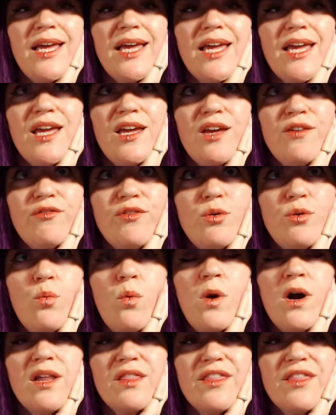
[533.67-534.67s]
if you
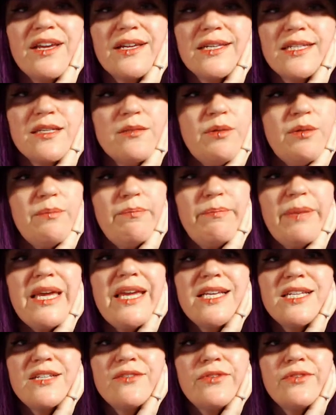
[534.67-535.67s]
want things to be
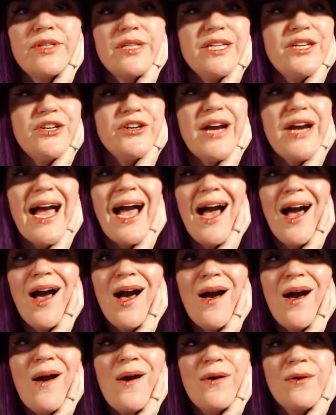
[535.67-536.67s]
peaceful in your
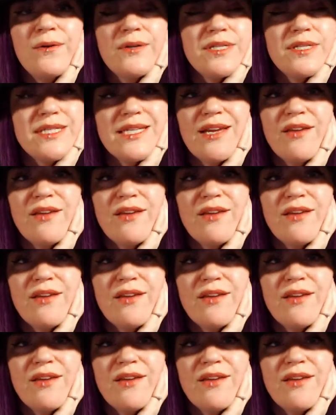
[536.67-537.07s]
house,